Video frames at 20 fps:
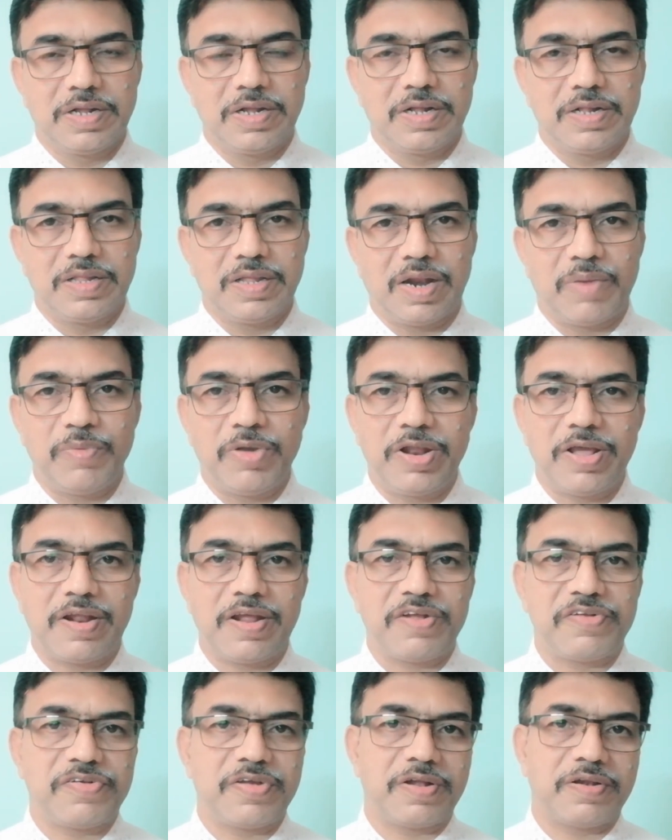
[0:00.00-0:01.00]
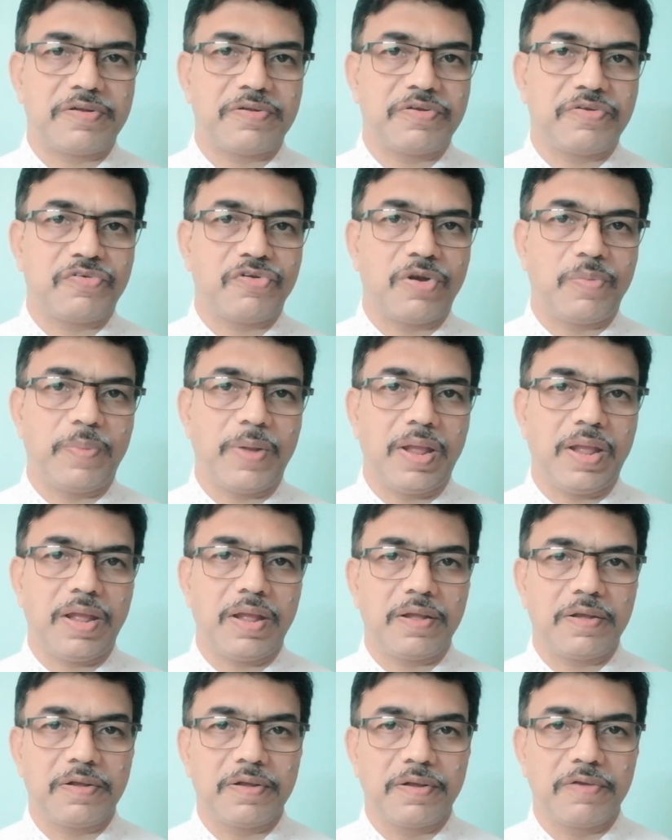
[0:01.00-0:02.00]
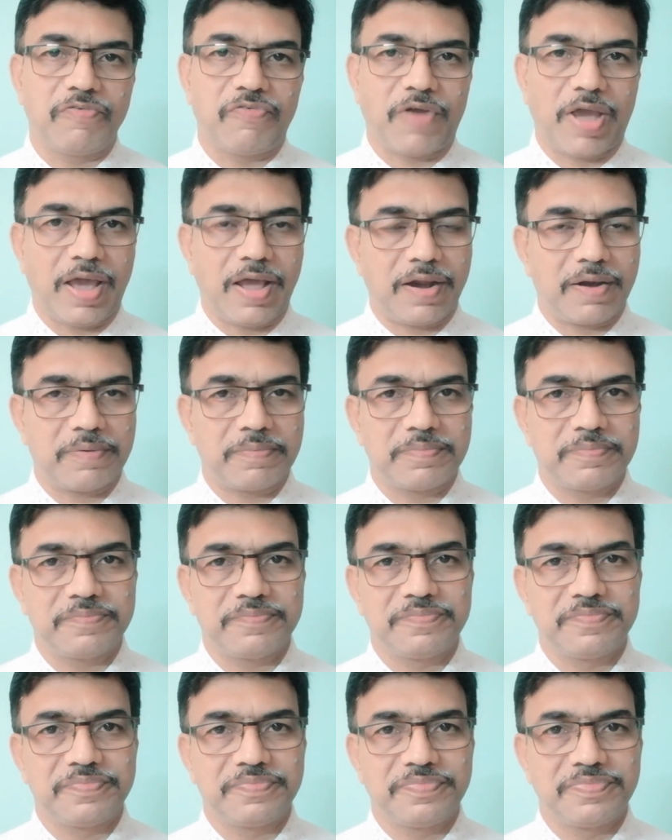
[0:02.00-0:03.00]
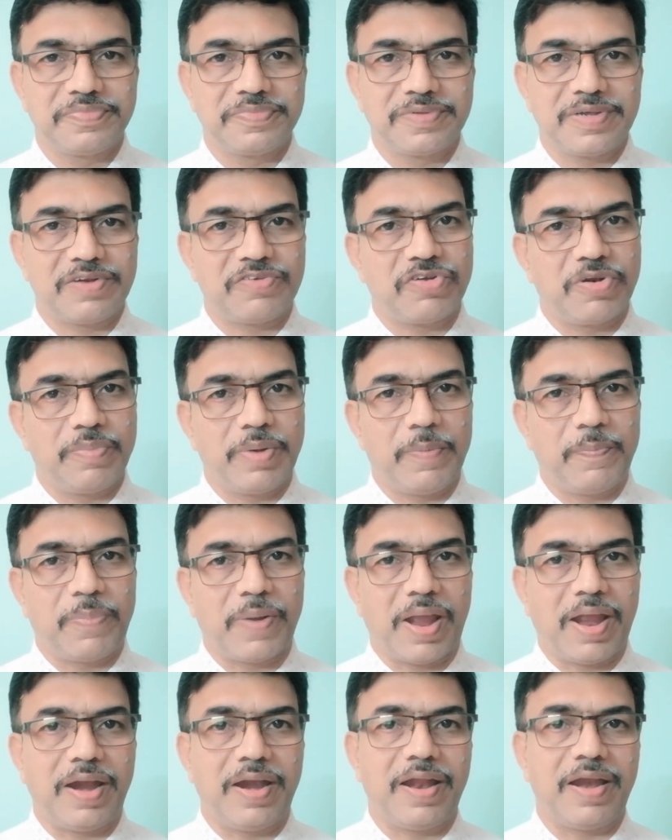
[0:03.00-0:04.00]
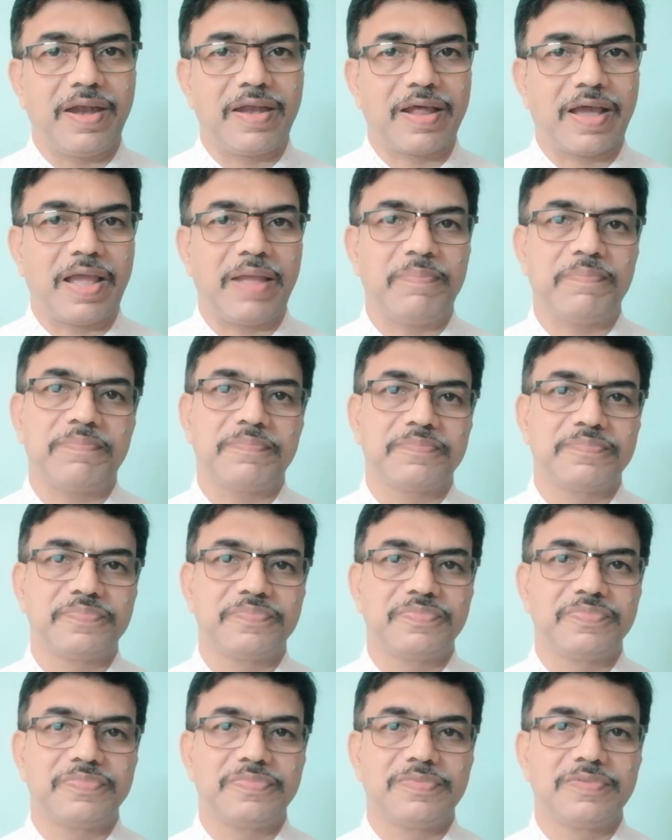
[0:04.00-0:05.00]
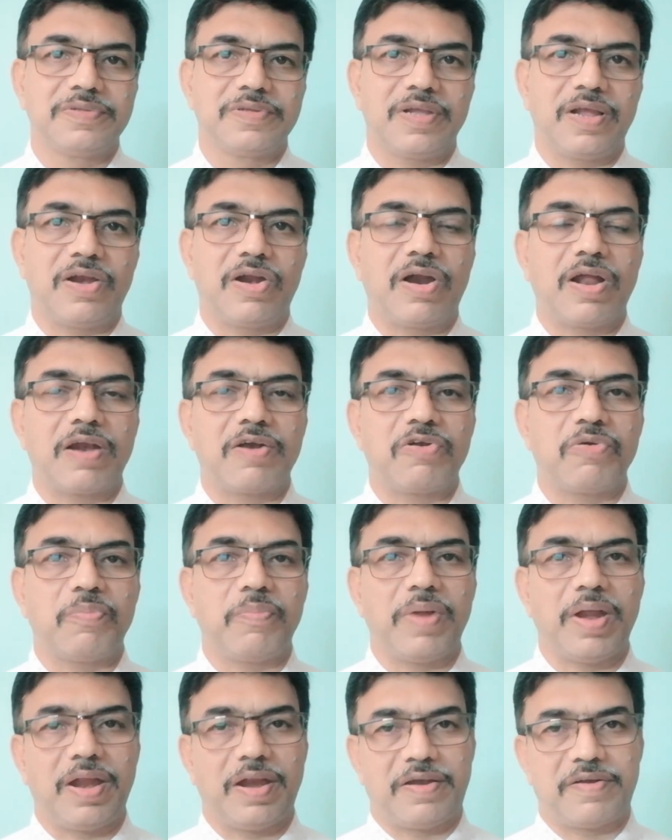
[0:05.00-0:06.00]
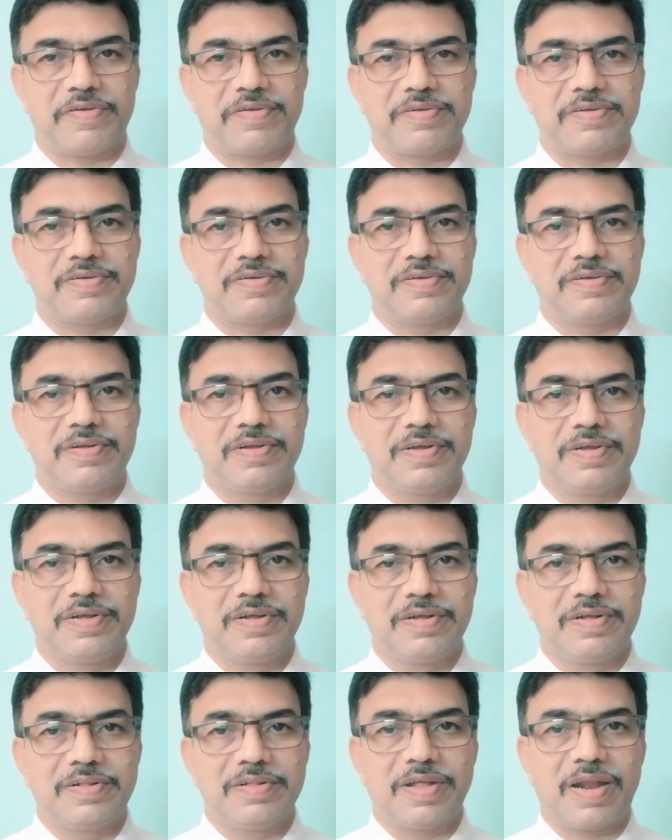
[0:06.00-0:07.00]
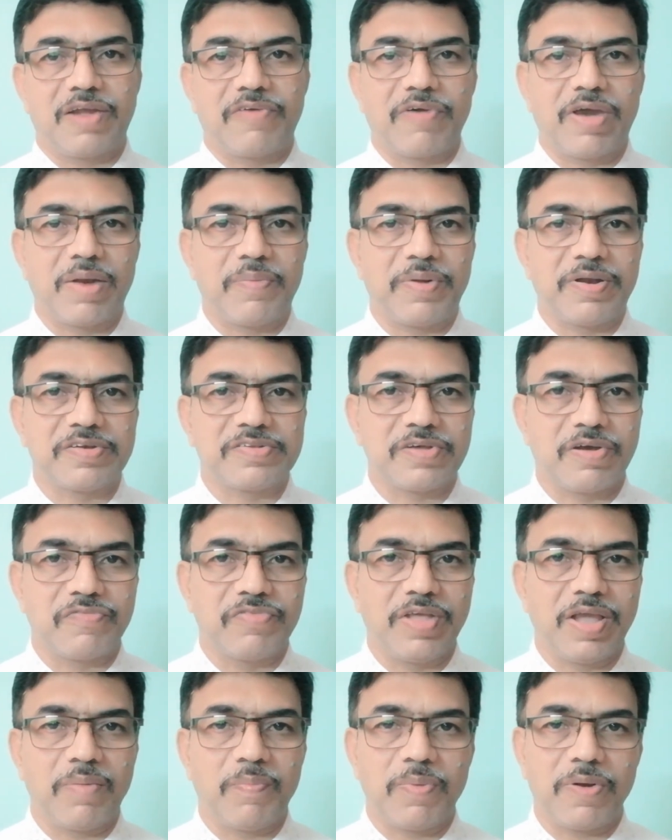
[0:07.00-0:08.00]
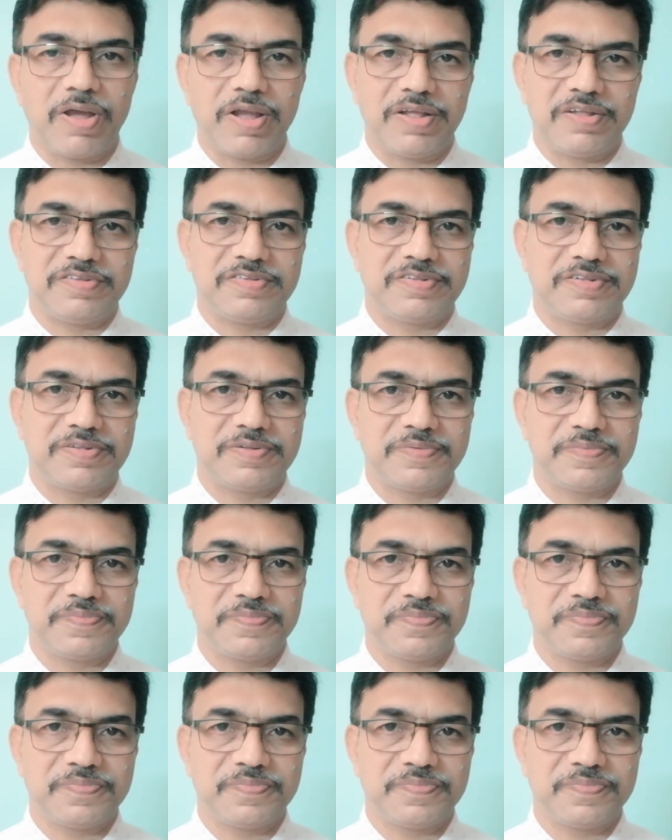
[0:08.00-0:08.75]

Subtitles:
The remuneration should be fair and should be paid in time in order to meet the requirements of the employees.